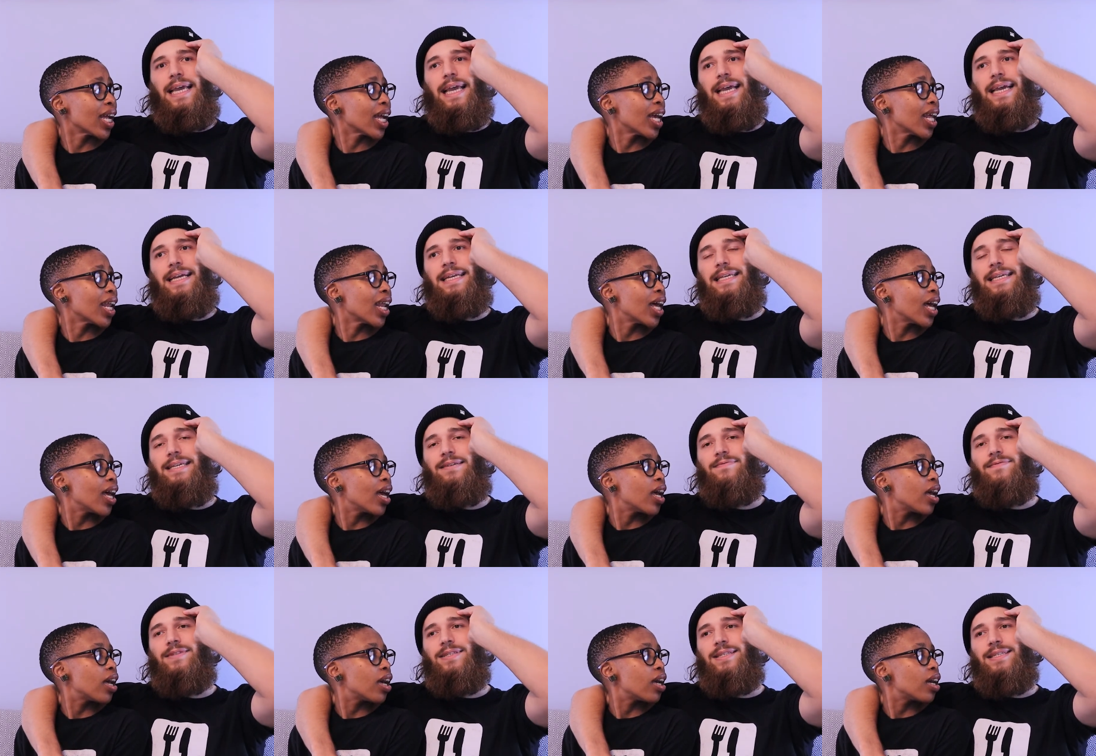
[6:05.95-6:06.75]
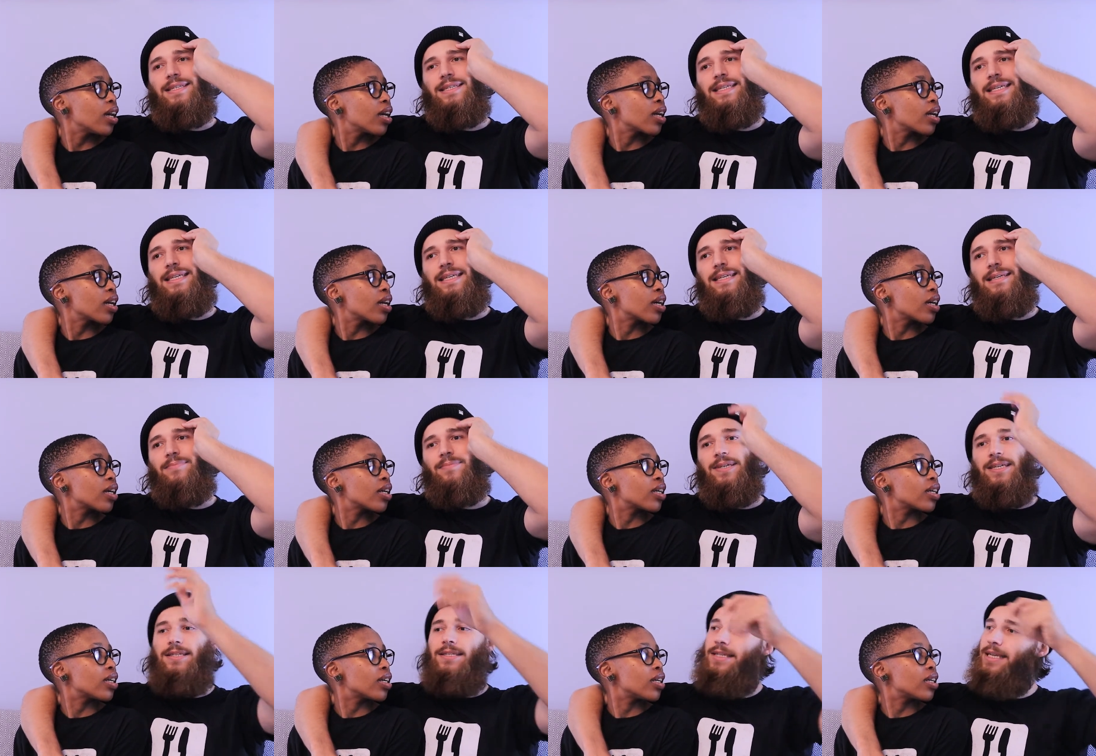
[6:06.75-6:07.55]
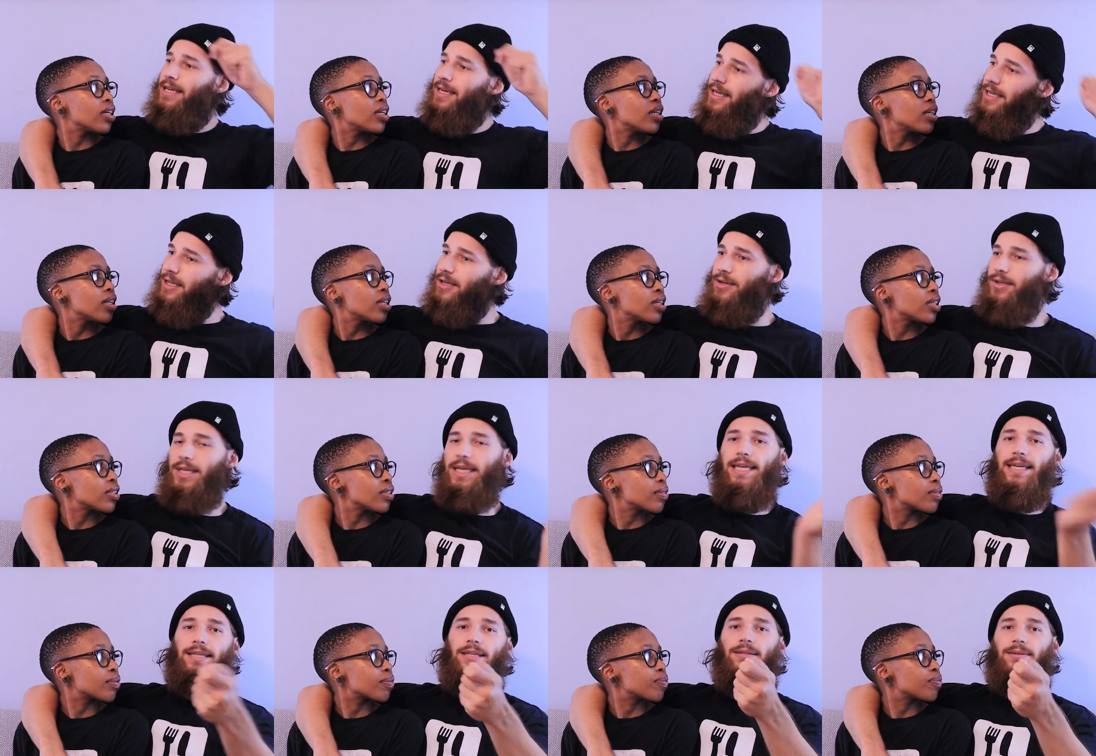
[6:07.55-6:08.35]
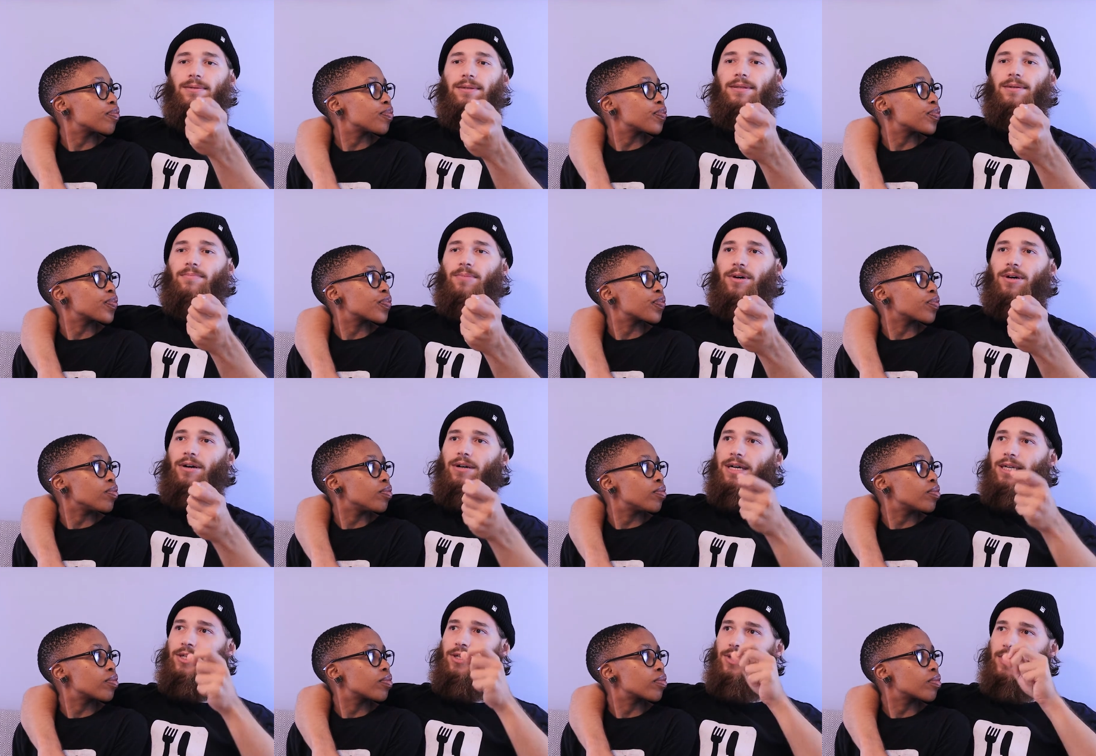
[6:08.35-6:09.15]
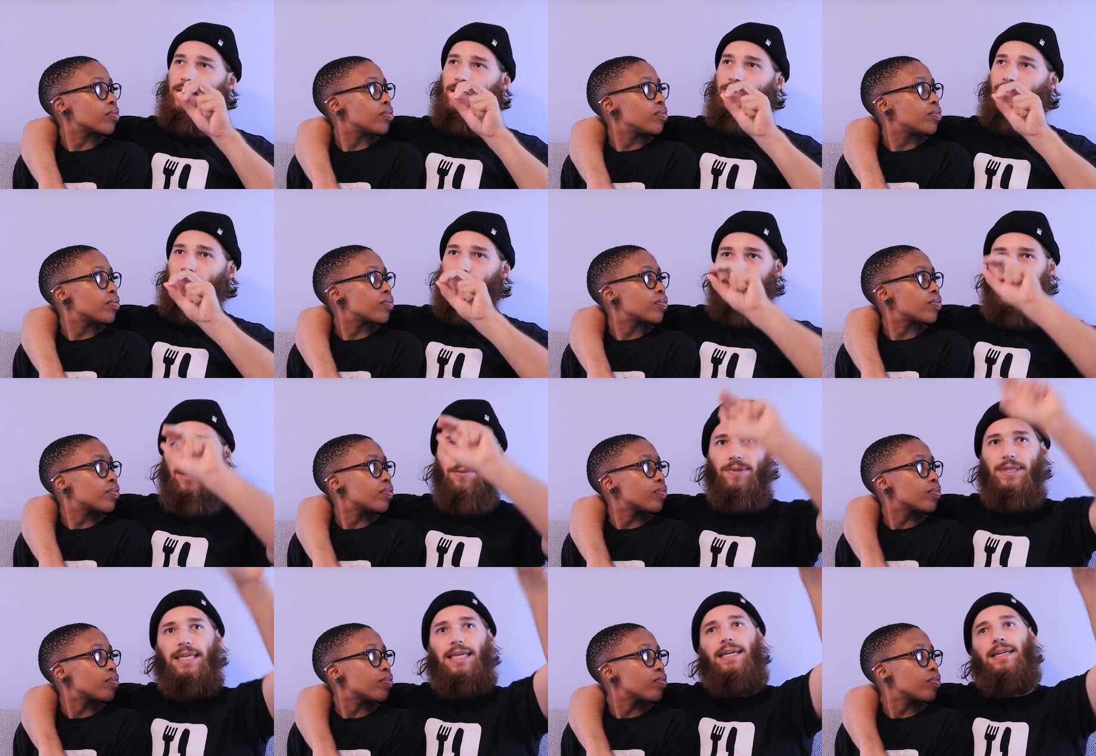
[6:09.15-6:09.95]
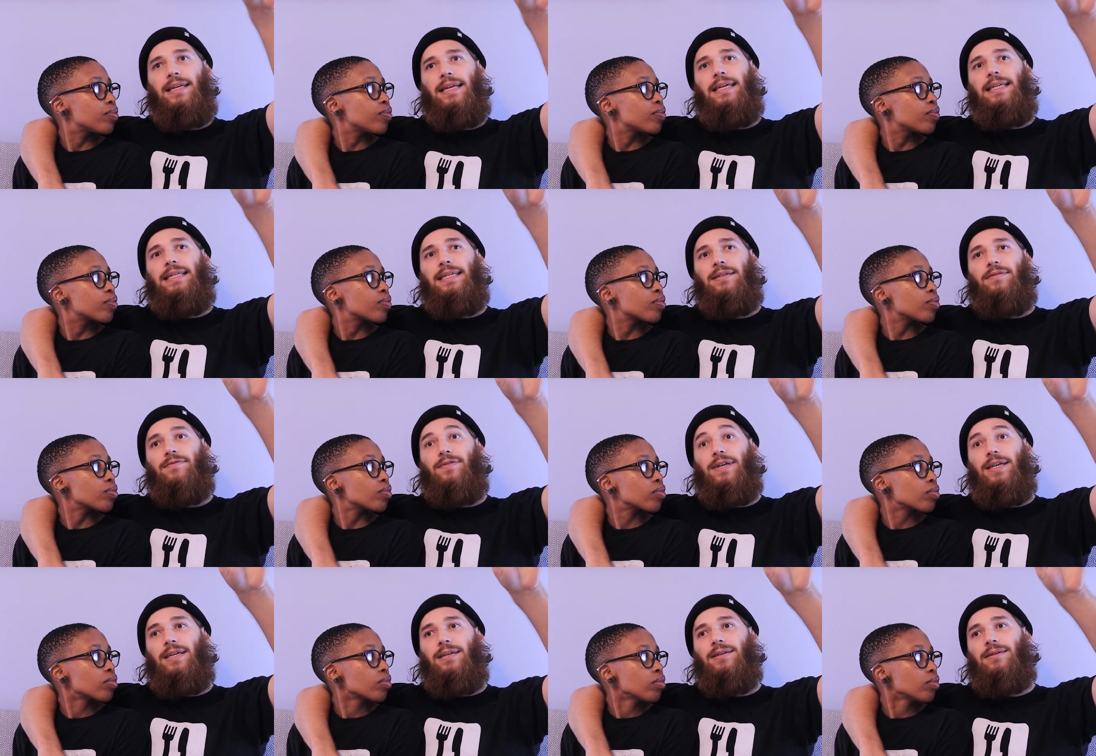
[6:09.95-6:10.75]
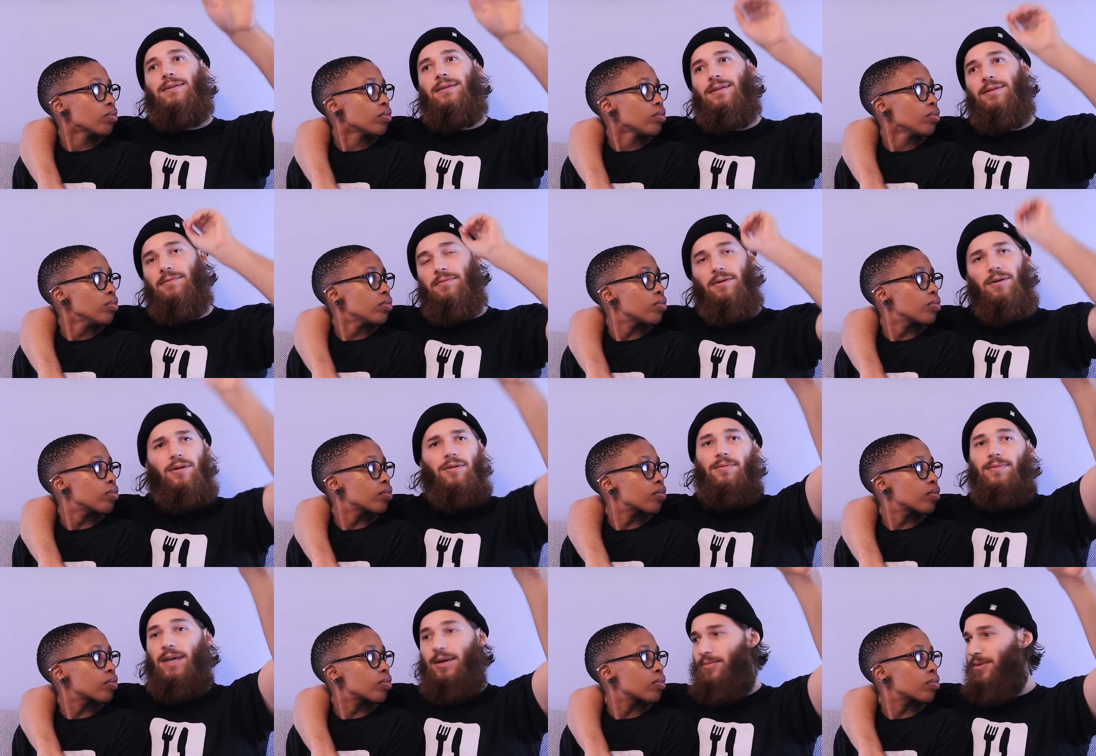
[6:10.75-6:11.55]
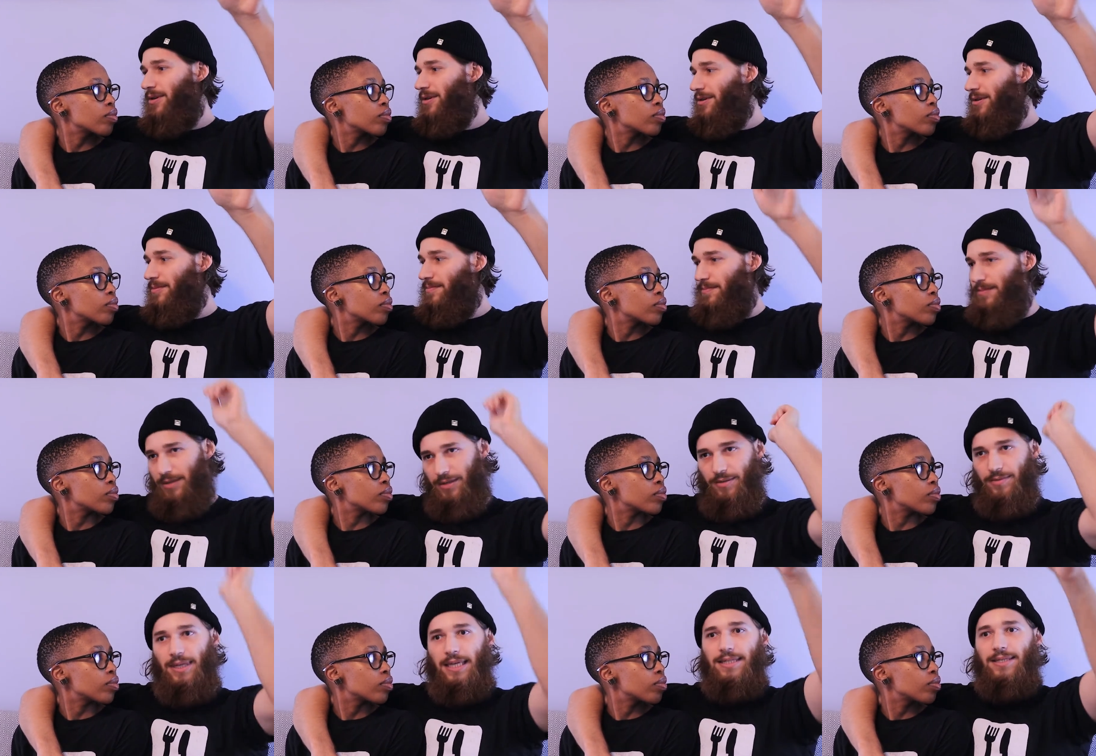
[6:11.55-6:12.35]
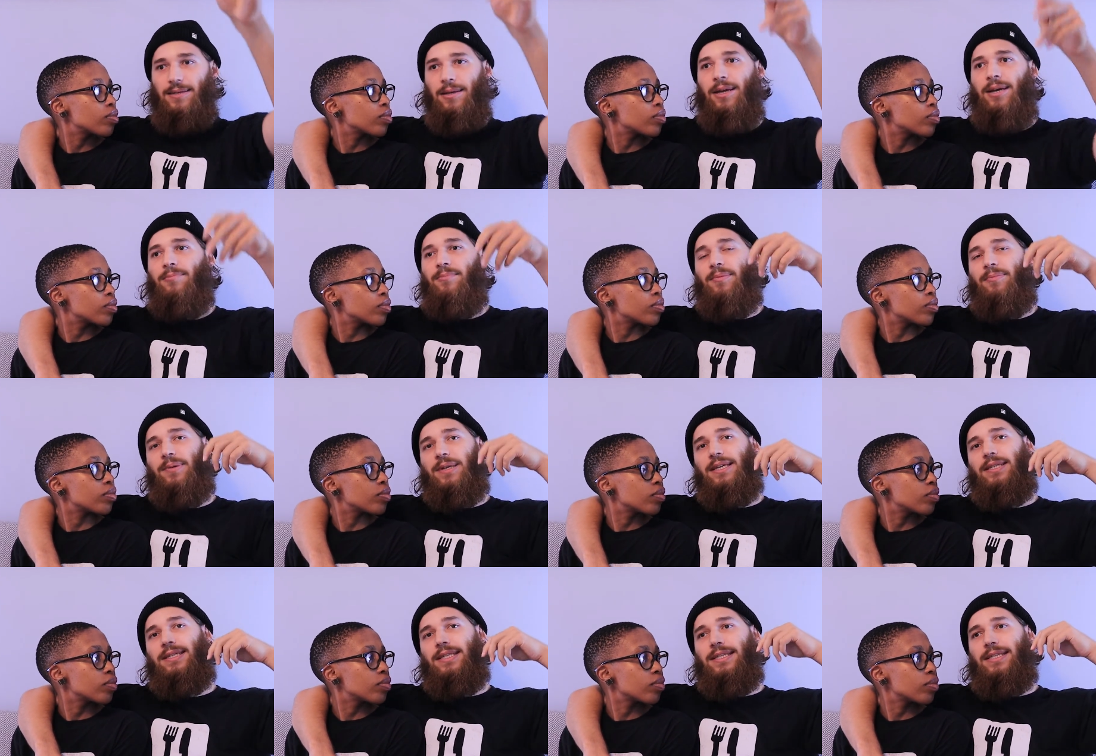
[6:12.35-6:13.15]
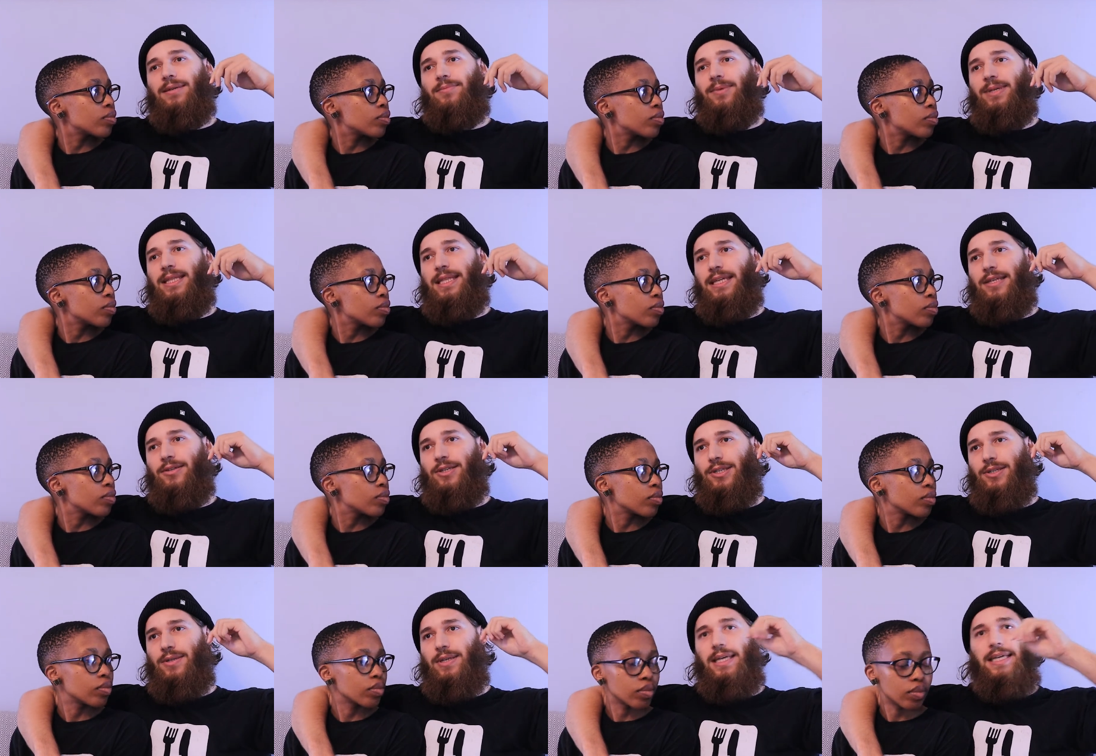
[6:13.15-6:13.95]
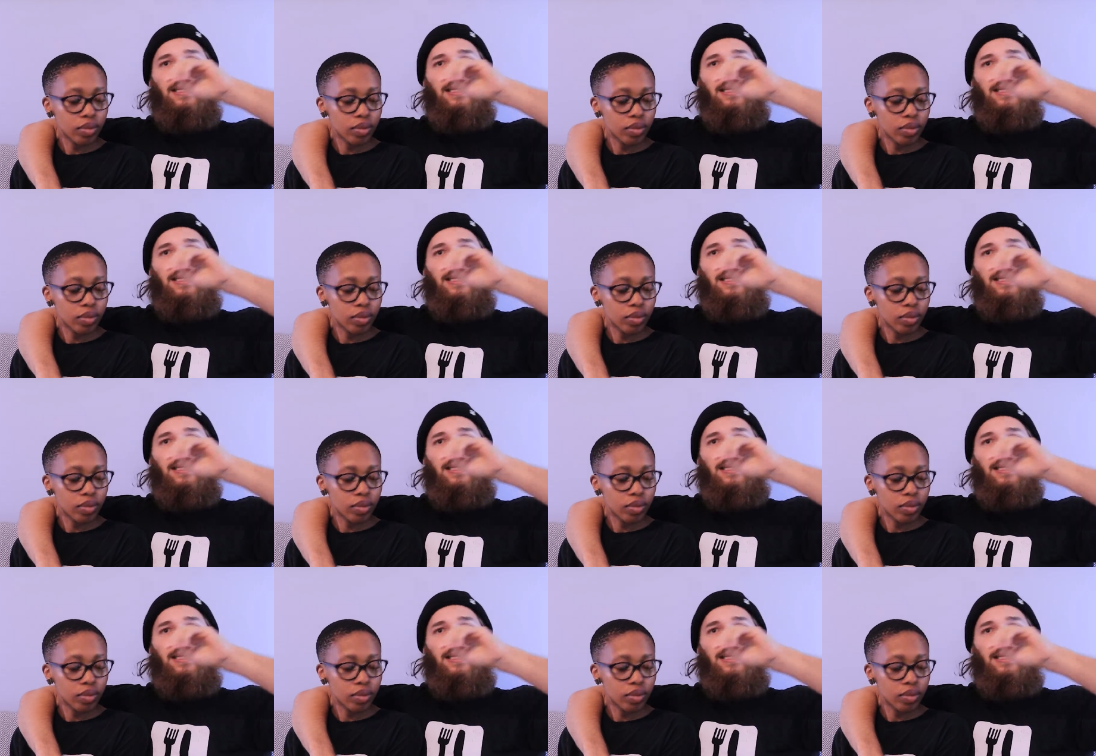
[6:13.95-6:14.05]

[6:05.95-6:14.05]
Speaker 1: Can't even see, because, you know, you hit the, the ball and you can generally get an idea of like, oh, I wonder, you know, that's, but because he's someone that just,